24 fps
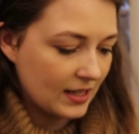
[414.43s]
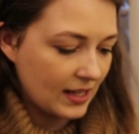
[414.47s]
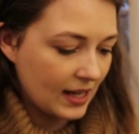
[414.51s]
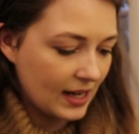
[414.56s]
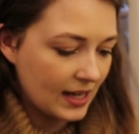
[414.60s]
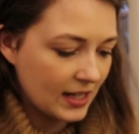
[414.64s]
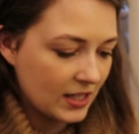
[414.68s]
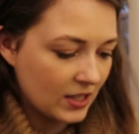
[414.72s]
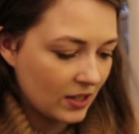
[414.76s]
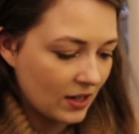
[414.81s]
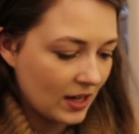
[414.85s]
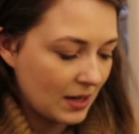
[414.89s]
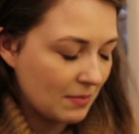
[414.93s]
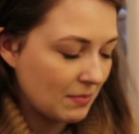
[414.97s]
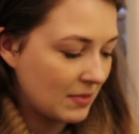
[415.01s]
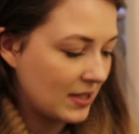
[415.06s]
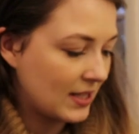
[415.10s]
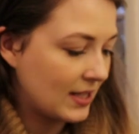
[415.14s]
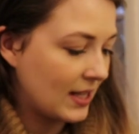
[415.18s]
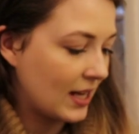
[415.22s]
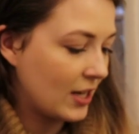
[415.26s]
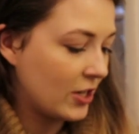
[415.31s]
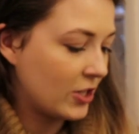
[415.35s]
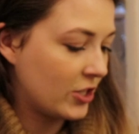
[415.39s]
Daytime
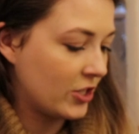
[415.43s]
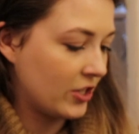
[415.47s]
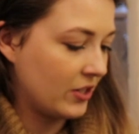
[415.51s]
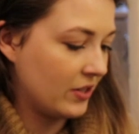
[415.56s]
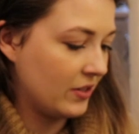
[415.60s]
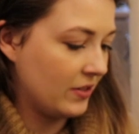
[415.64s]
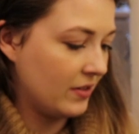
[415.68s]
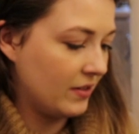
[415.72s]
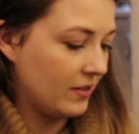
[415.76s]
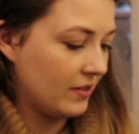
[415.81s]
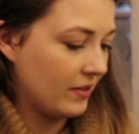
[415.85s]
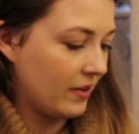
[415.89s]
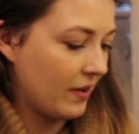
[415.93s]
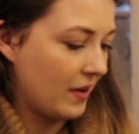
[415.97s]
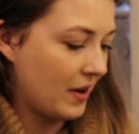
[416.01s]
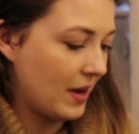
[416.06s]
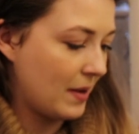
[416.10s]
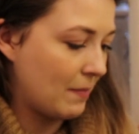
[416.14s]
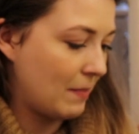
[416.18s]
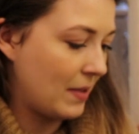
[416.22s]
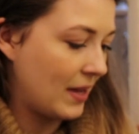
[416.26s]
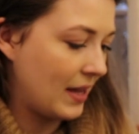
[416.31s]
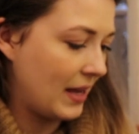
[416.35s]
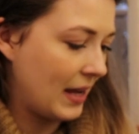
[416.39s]
Session
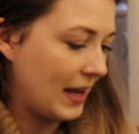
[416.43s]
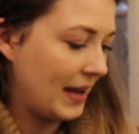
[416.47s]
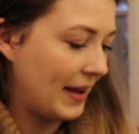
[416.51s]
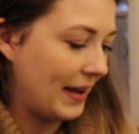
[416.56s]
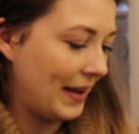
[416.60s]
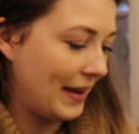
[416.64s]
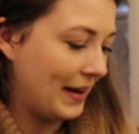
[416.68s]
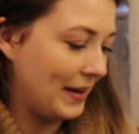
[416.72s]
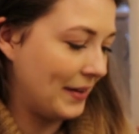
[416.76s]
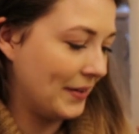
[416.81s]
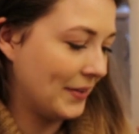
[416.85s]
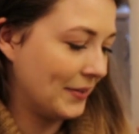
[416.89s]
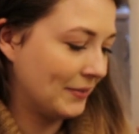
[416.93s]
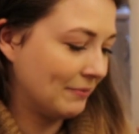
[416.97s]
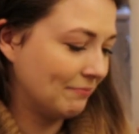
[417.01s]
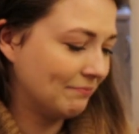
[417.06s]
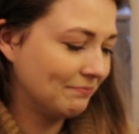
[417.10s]
IPA.